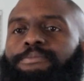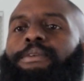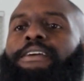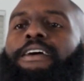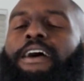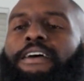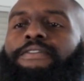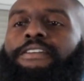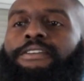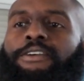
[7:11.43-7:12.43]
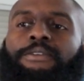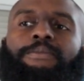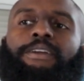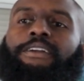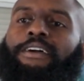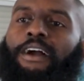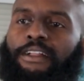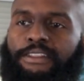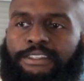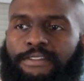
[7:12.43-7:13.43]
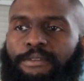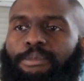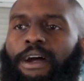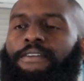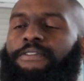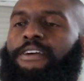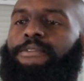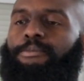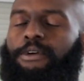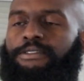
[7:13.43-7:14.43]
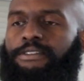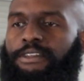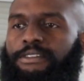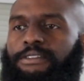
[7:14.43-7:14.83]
being offered, regardless of the platform you're posting it